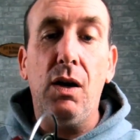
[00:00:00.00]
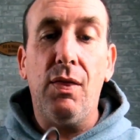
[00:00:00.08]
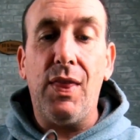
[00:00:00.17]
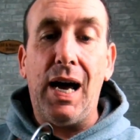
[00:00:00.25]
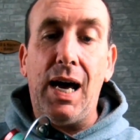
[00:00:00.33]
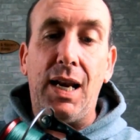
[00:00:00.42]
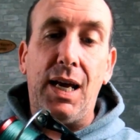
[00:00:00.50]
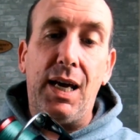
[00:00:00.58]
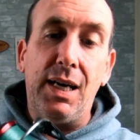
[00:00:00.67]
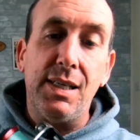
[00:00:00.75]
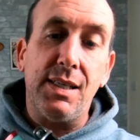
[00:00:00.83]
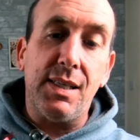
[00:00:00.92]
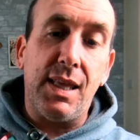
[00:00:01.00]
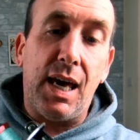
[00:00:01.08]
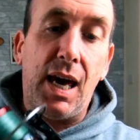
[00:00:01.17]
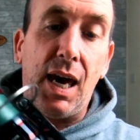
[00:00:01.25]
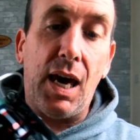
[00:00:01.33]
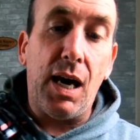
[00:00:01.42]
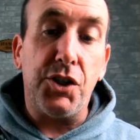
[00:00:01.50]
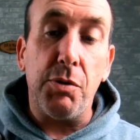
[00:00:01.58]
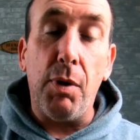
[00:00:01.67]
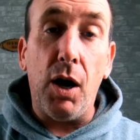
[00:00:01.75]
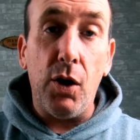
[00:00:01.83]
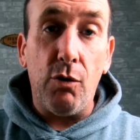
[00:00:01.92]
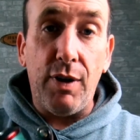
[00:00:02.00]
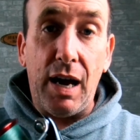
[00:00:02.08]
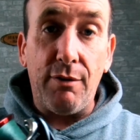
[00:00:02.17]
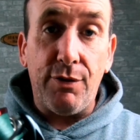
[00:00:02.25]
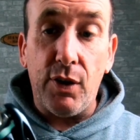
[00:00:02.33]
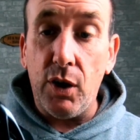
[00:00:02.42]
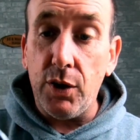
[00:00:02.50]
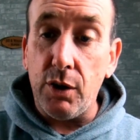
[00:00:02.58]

That is the Shimano Vanford